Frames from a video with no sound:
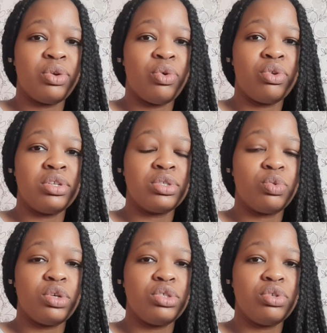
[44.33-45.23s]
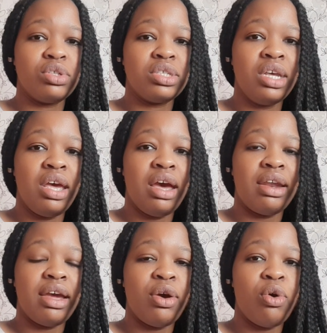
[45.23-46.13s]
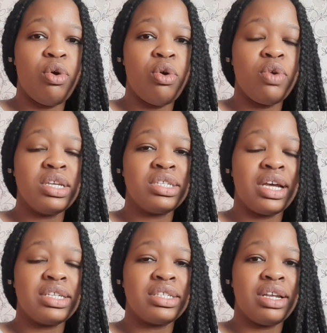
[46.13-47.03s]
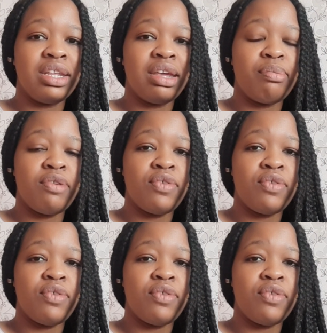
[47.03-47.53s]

and all these questions, and I always answer them.